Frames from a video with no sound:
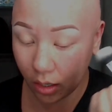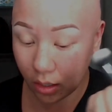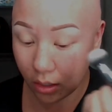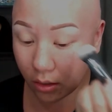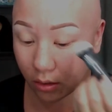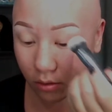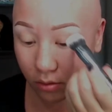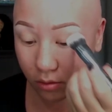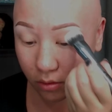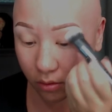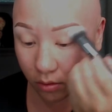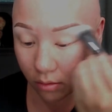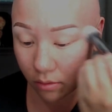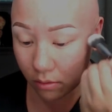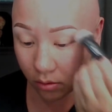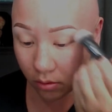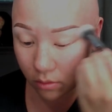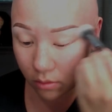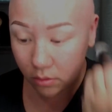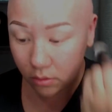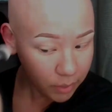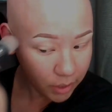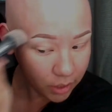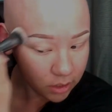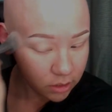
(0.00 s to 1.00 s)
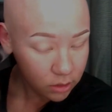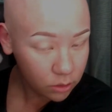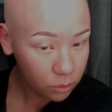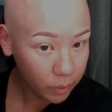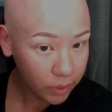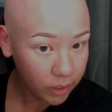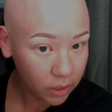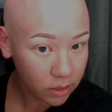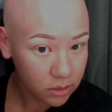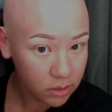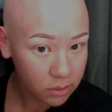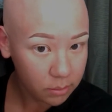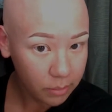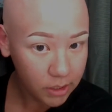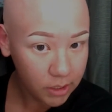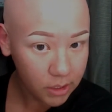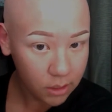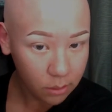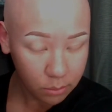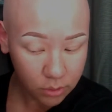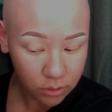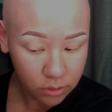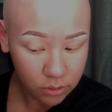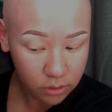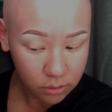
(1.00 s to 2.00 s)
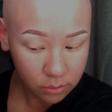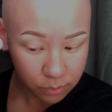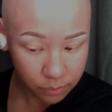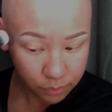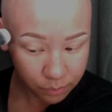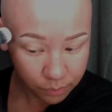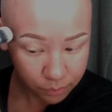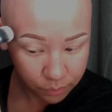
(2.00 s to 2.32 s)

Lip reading: kind of made its way onto my temples.